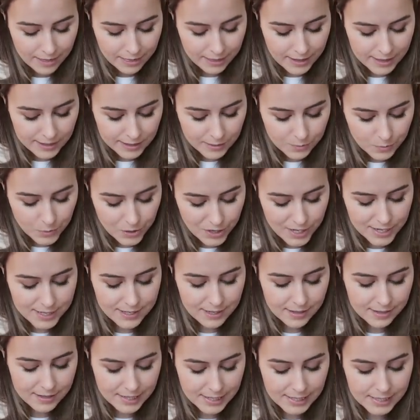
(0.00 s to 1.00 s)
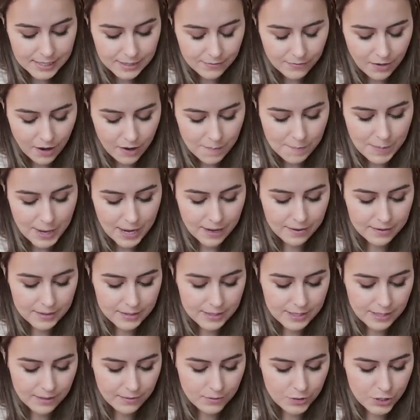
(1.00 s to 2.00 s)
This was
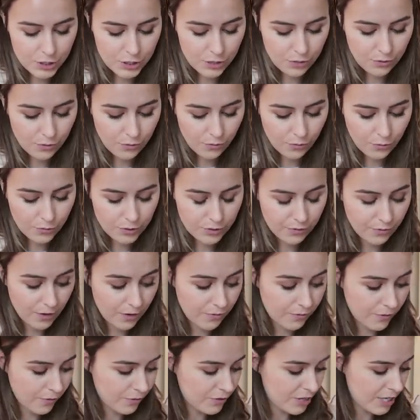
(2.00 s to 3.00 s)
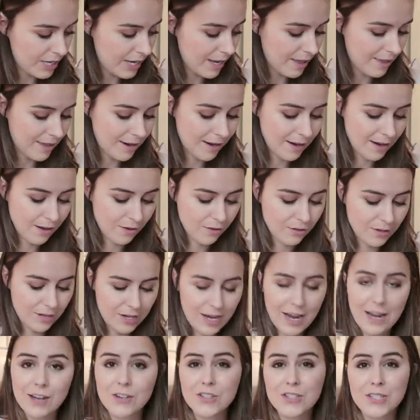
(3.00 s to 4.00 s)
£65 down to £45.50, and then I got
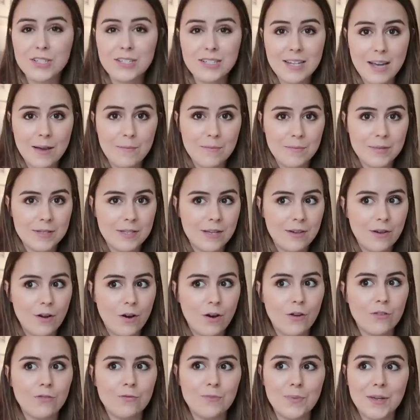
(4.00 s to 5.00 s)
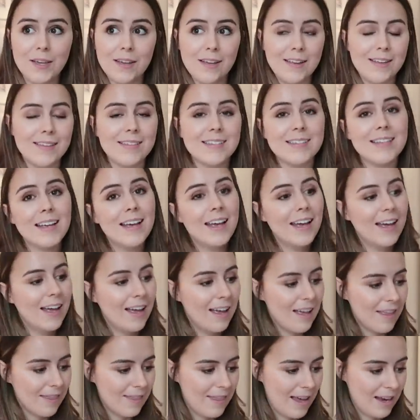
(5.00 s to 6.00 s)
an extra 10% off because
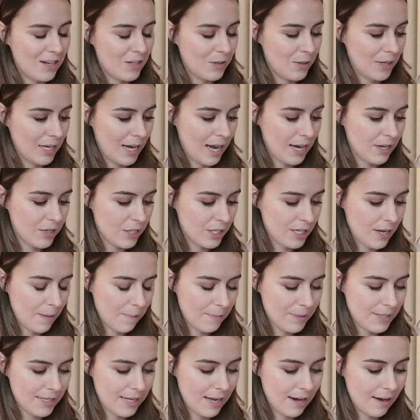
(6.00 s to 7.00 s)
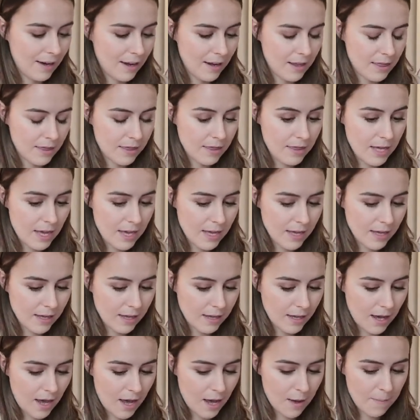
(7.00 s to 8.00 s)
they're doing an extra 10%. I
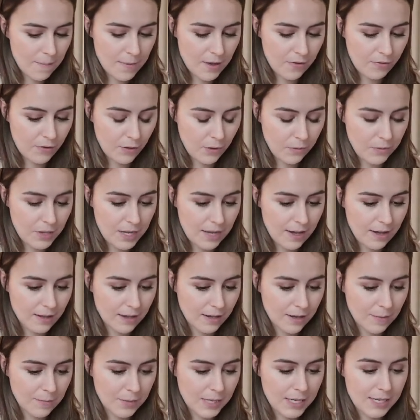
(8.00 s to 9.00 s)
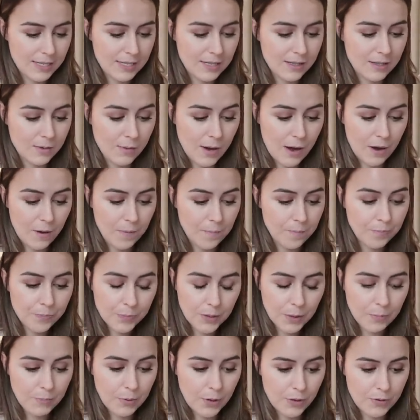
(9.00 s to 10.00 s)
think a few of the other companies as well,
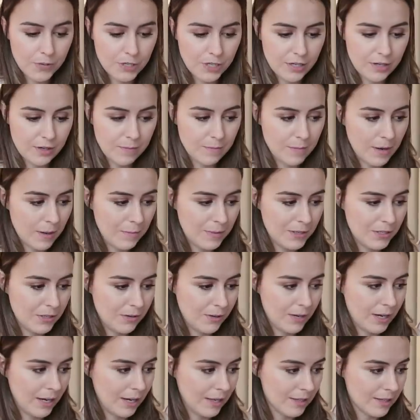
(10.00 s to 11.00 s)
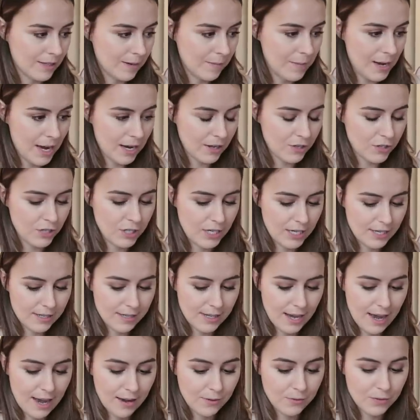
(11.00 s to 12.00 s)
Bodon, might be doing some extra
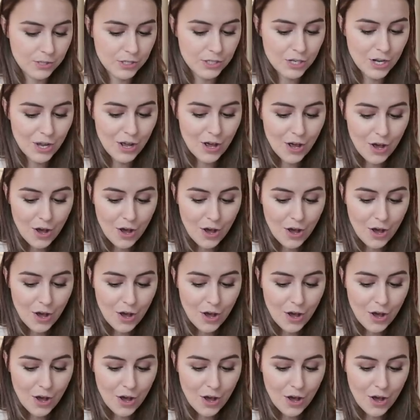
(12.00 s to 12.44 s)
discount